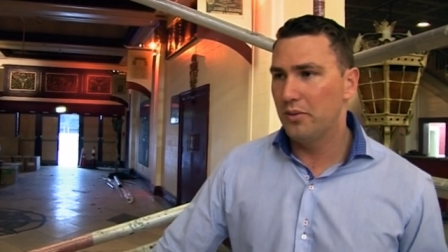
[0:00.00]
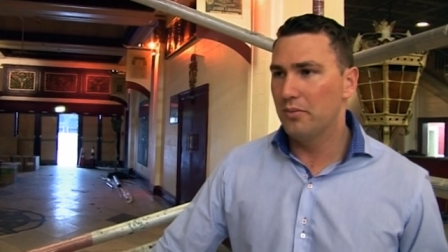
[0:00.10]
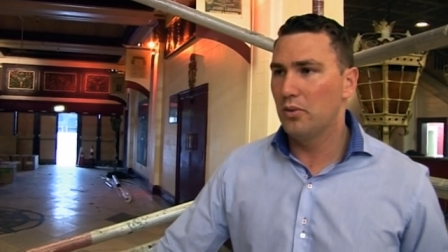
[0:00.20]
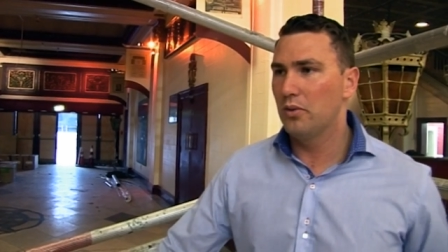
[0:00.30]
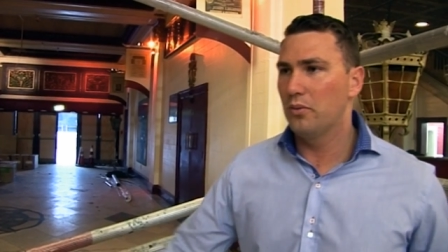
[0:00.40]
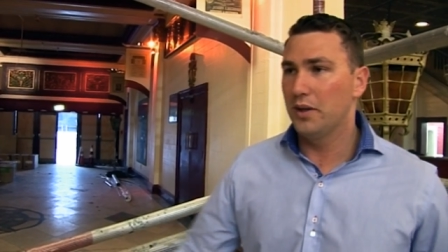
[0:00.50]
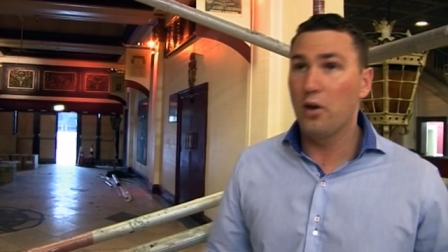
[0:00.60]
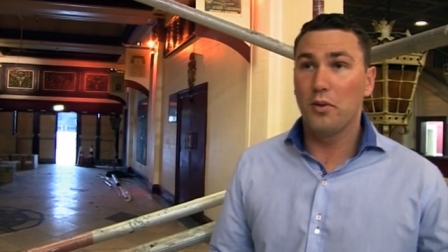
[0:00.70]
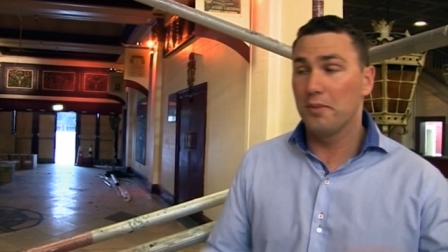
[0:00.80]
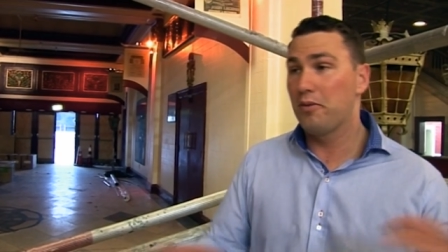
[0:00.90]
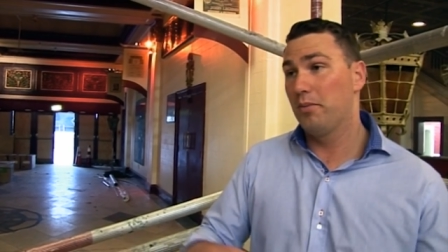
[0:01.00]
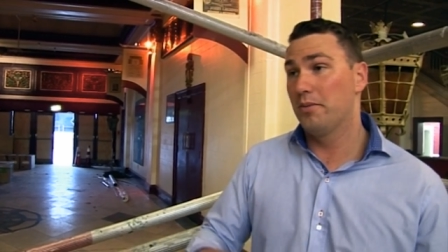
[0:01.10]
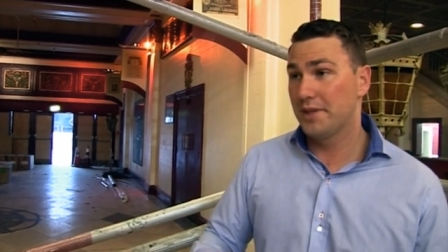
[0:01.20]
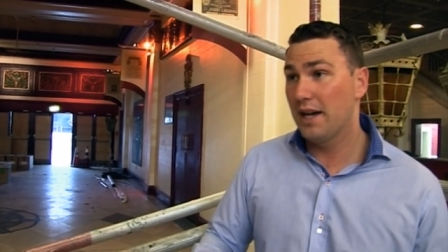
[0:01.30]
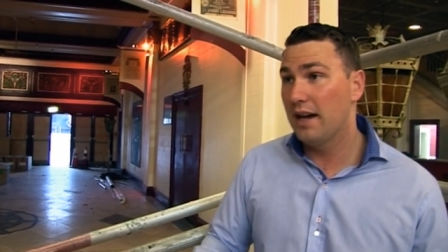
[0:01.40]
the more we know what the
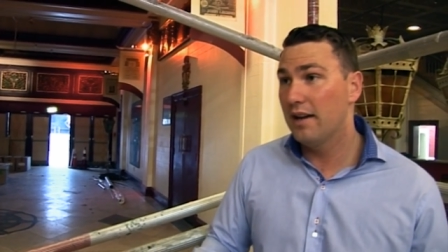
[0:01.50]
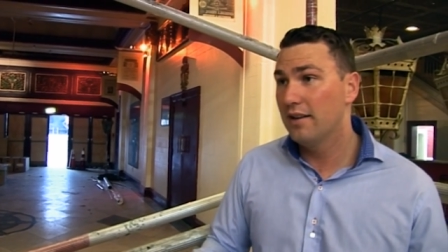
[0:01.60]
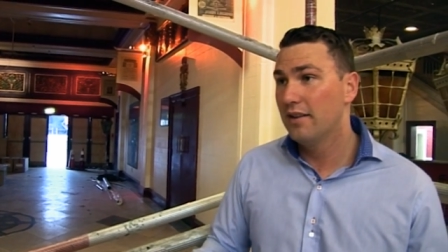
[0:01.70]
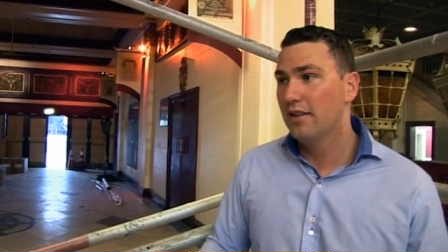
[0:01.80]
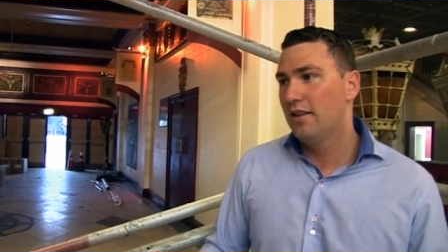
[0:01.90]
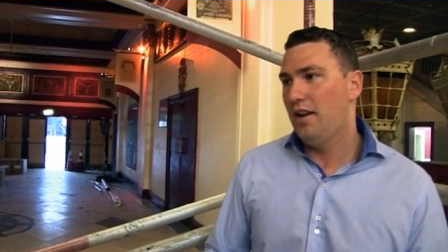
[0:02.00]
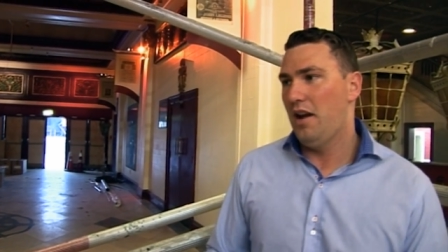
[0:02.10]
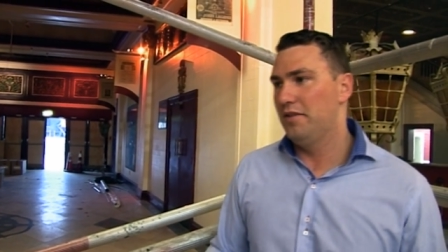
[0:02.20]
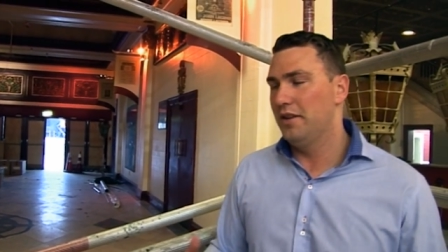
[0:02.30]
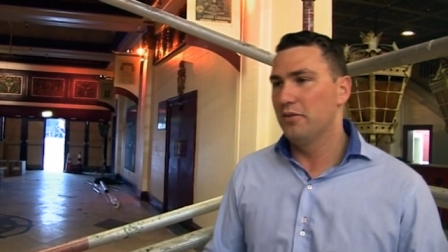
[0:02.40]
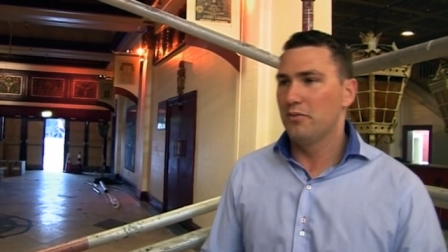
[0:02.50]
problems are, and then